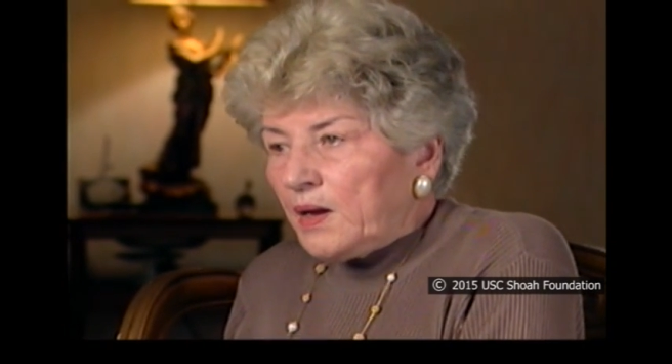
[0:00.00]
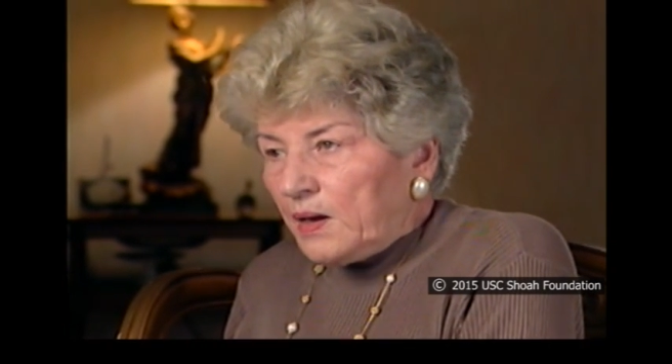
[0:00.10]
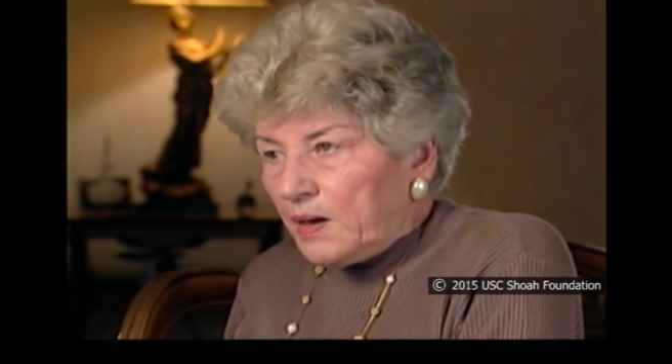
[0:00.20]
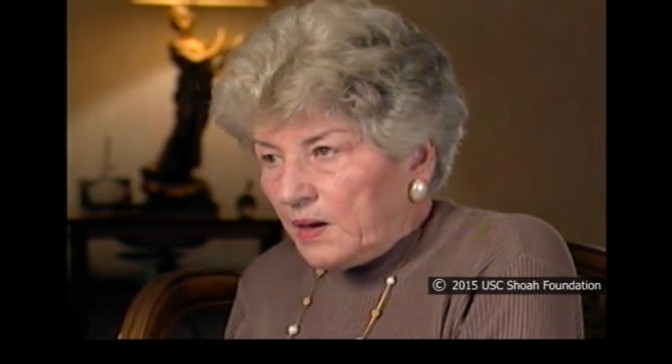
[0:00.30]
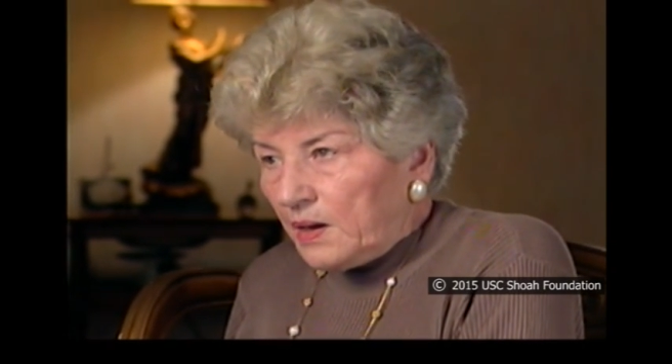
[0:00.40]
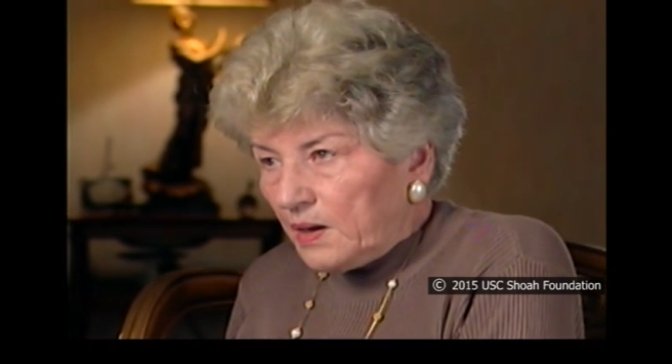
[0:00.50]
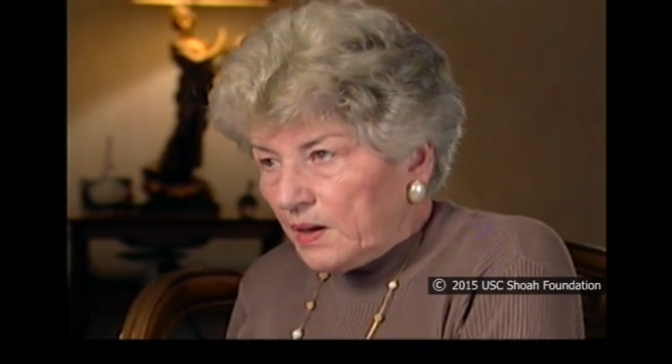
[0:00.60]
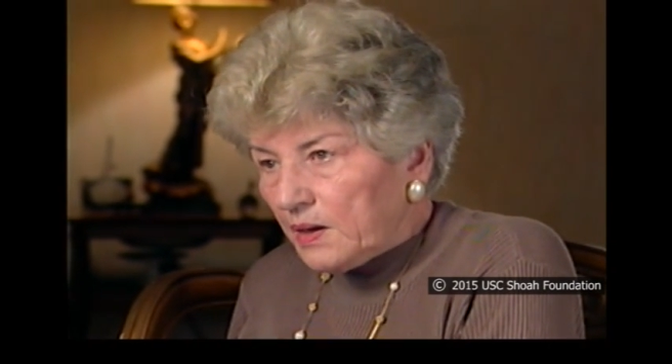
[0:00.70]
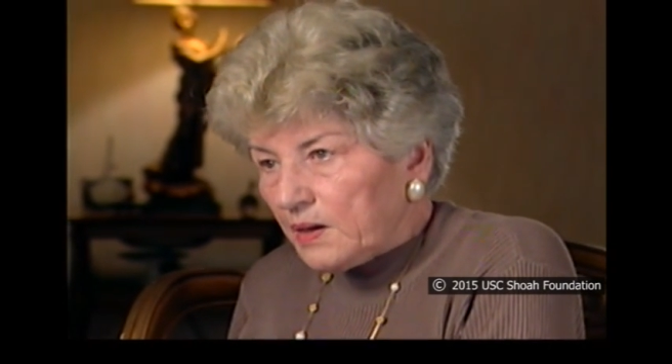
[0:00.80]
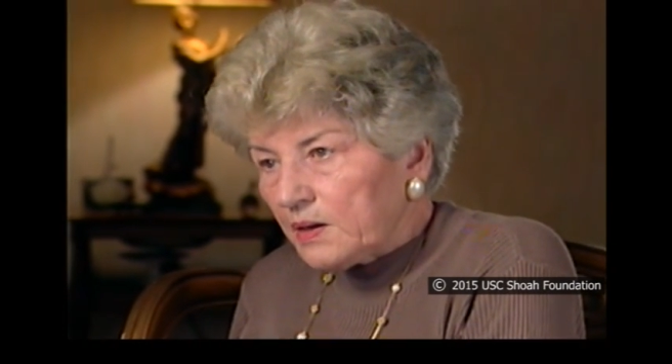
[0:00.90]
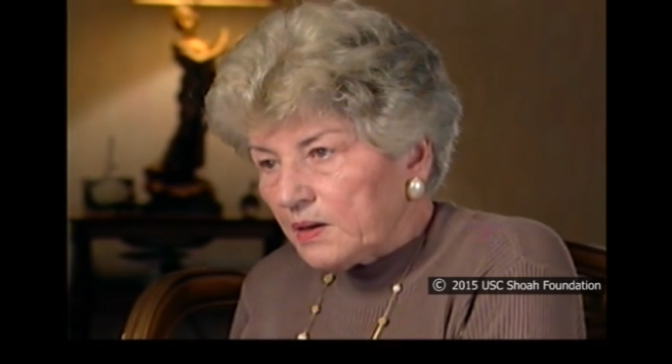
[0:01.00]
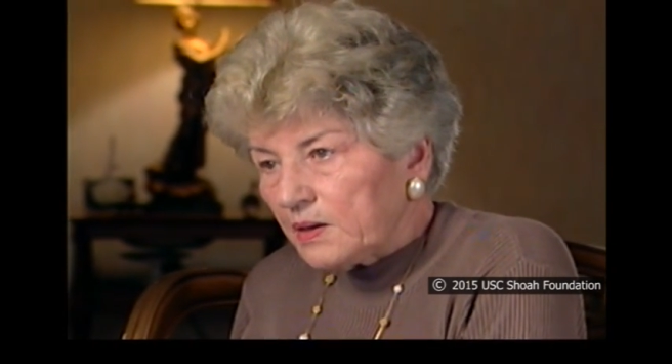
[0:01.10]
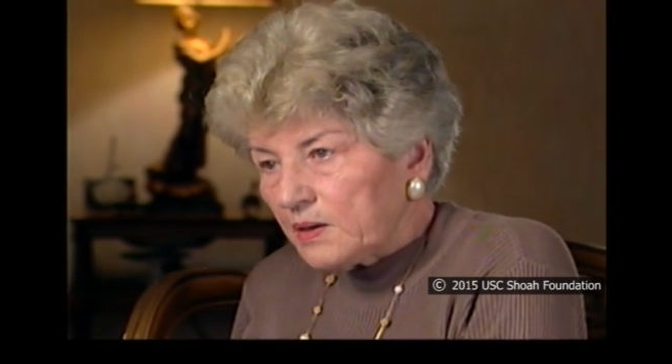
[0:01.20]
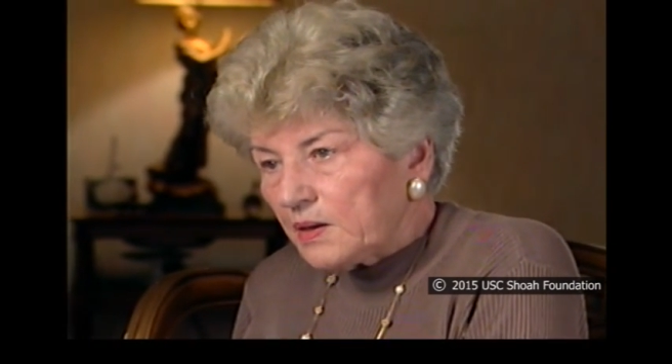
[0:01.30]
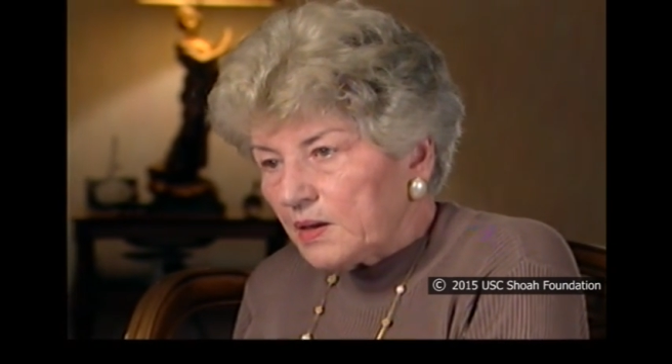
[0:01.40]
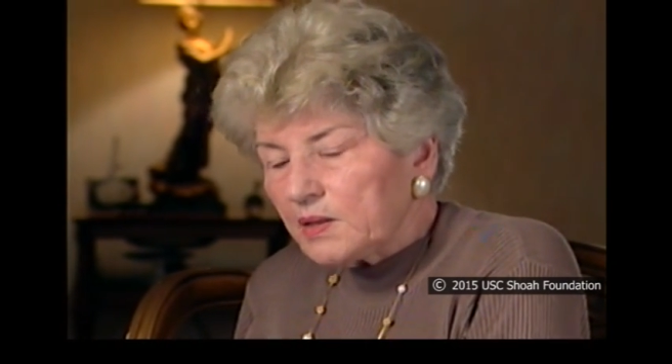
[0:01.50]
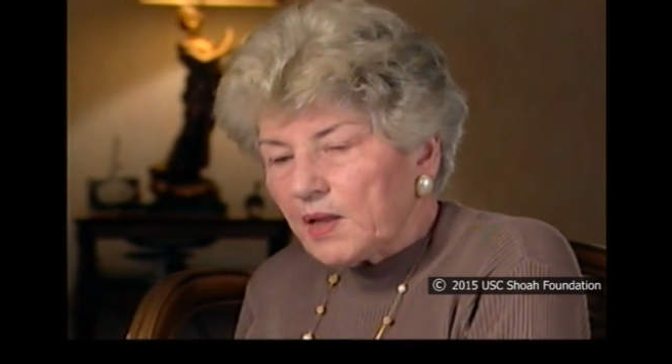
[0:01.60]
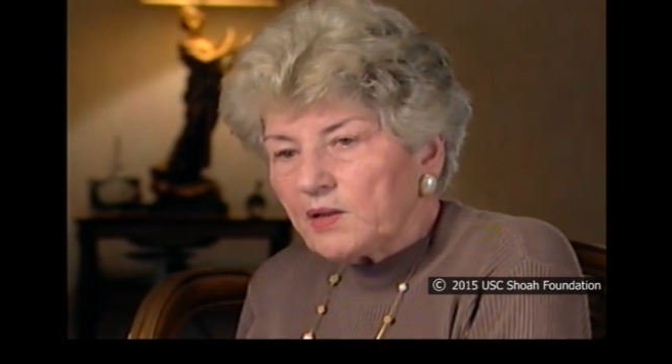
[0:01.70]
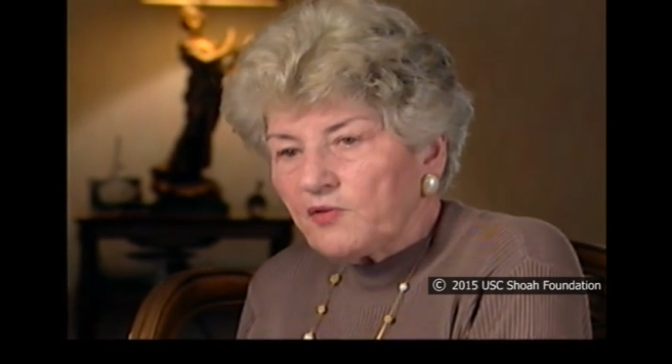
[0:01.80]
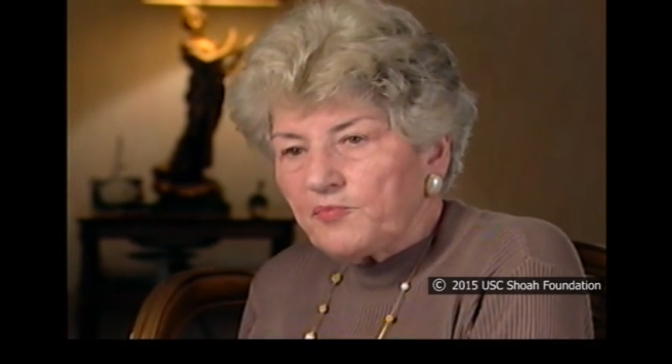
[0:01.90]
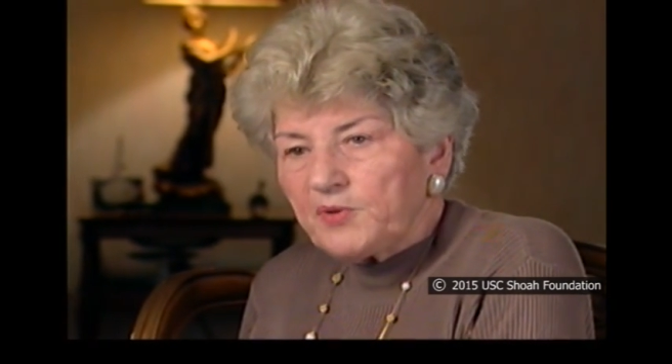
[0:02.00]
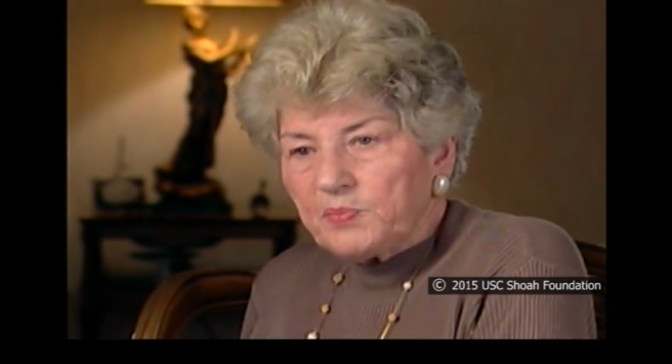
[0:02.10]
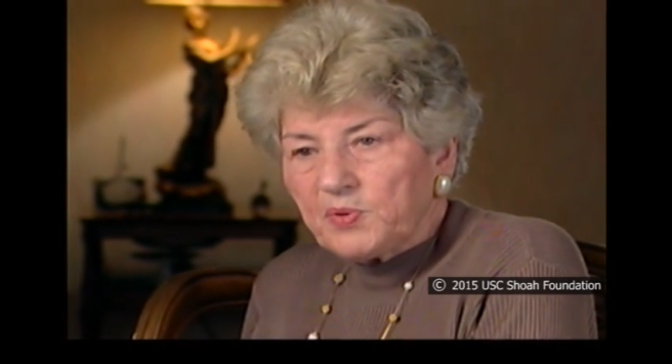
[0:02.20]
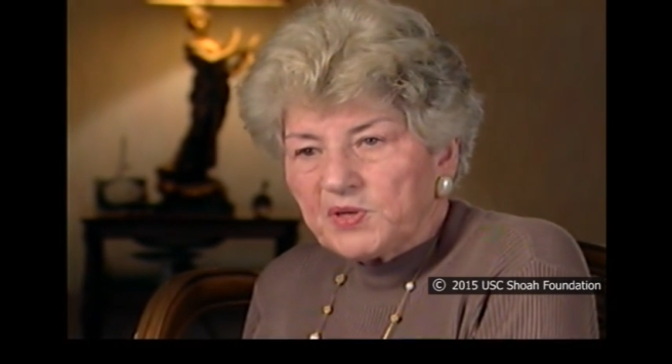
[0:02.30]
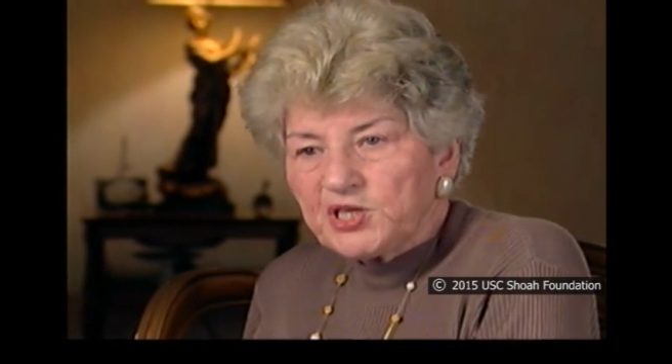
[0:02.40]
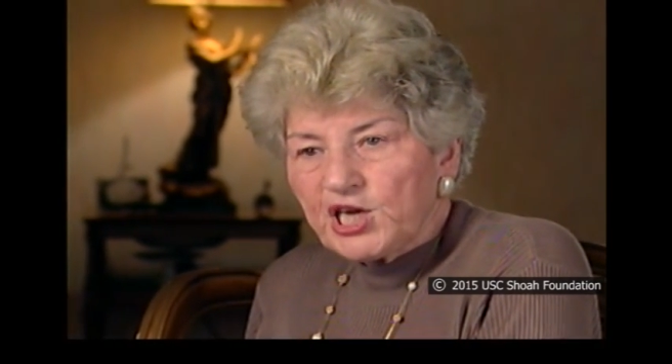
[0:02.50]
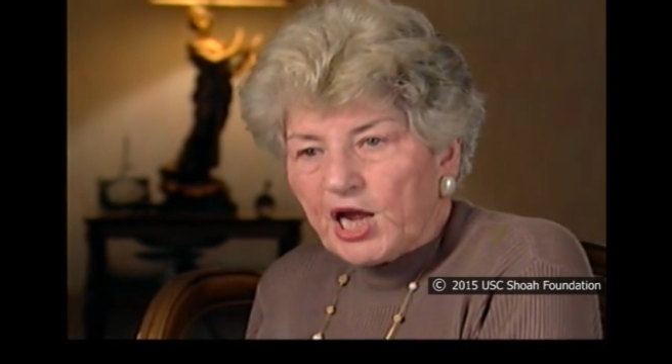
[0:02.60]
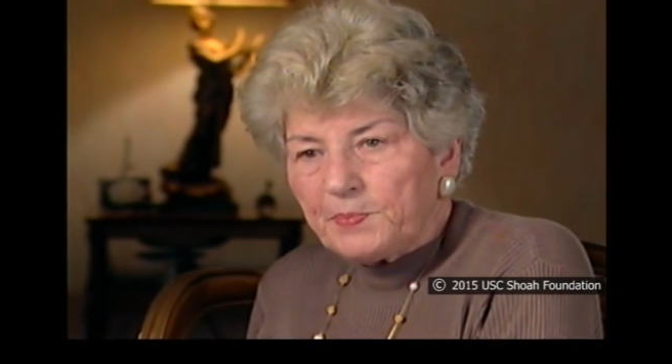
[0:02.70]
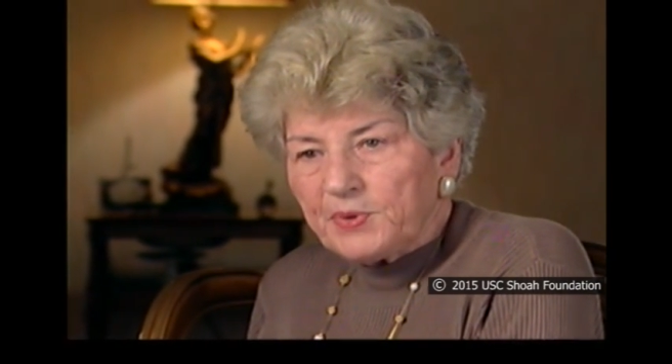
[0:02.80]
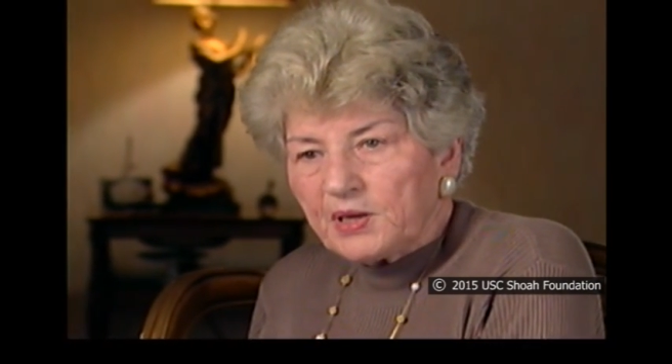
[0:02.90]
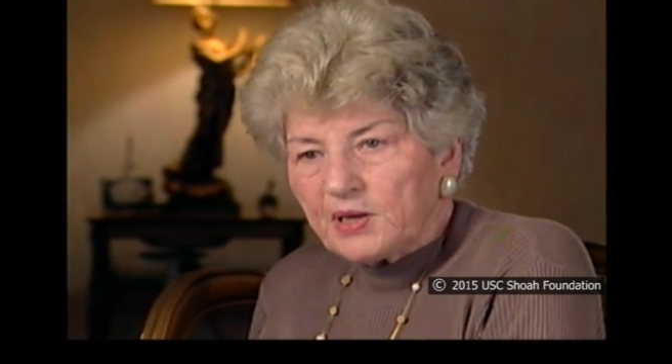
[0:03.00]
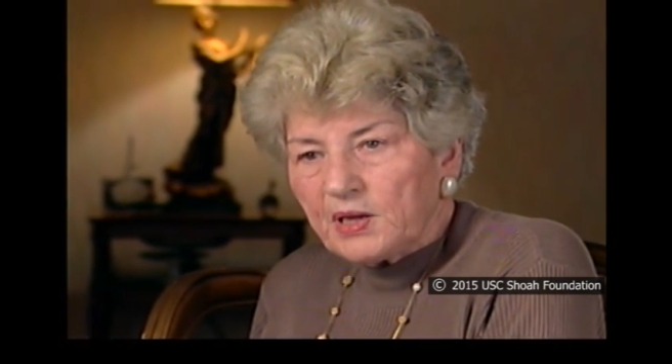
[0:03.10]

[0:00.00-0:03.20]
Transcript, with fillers: Uh, a lot of people were shopping.